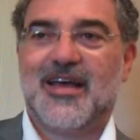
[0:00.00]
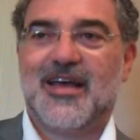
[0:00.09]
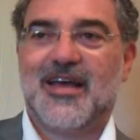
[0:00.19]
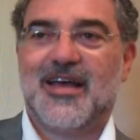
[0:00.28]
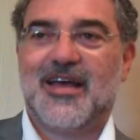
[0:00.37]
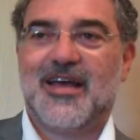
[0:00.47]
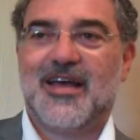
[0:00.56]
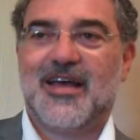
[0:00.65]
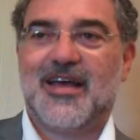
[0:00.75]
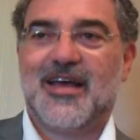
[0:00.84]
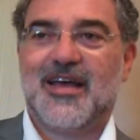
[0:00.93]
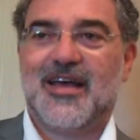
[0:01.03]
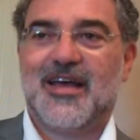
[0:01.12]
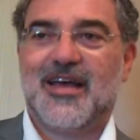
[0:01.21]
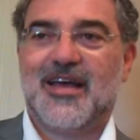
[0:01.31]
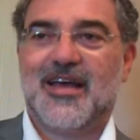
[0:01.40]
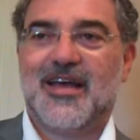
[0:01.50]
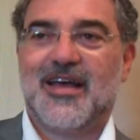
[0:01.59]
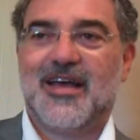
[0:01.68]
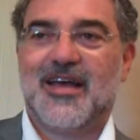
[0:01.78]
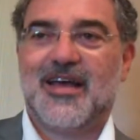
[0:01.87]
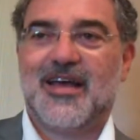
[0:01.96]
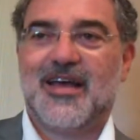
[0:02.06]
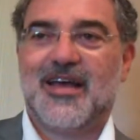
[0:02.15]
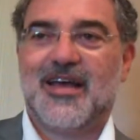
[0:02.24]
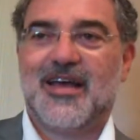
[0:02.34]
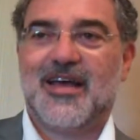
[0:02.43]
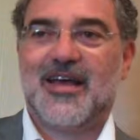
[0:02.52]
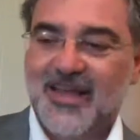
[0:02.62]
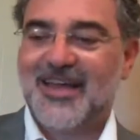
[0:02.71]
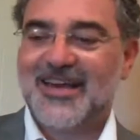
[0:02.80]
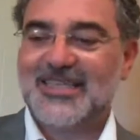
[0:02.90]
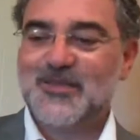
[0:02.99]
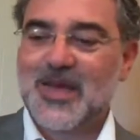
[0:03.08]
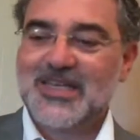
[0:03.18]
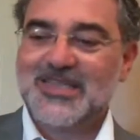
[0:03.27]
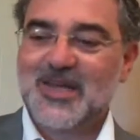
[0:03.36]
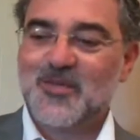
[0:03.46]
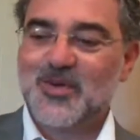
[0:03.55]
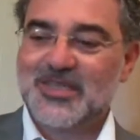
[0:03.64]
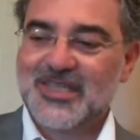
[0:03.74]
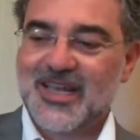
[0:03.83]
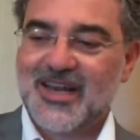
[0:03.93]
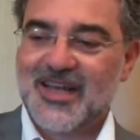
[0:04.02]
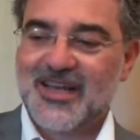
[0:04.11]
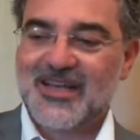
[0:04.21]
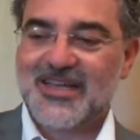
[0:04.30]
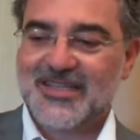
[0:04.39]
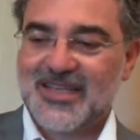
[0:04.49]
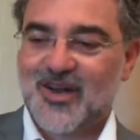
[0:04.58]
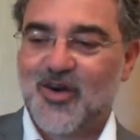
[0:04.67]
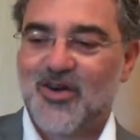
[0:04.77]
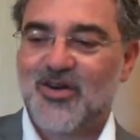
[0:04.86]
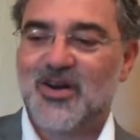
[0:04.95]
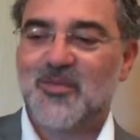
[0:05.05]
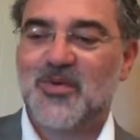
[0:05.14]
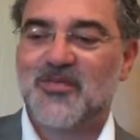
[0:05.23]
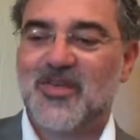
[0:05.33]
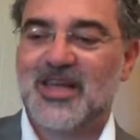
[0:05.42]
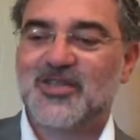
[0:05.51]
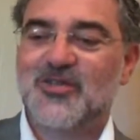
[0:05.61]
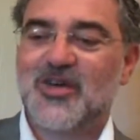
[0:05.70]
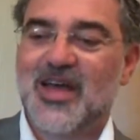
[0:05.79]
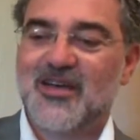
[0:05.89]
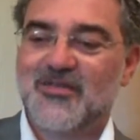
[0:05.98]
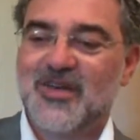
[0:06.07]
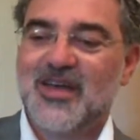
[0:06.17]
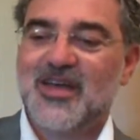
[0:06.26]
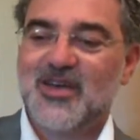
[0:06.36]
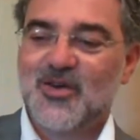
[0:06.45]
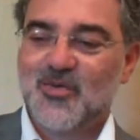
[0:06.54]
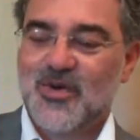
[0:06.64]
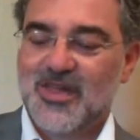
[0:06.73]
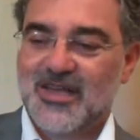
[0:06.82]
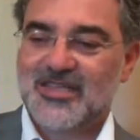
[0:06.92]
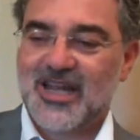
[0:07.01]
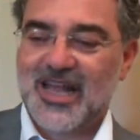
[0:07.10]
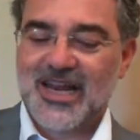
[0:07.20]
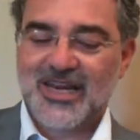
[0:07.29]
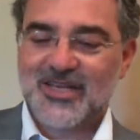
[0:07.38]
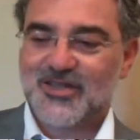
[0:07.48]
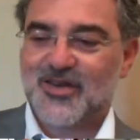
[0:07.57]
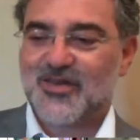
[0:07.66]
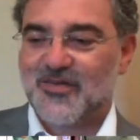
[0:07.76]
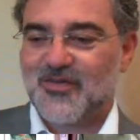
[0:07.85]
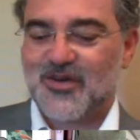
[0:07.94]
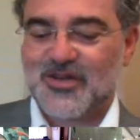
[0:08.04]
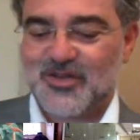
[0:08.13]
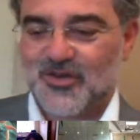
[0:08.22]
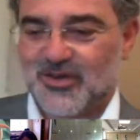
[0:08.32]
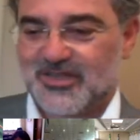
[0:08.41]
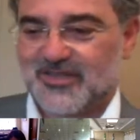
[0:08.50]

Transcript: Jacqueline is from Venezuela and is based in Brasilia, and it's an honor and a privilege to have you with us, Jacqueline. So the floor is yours.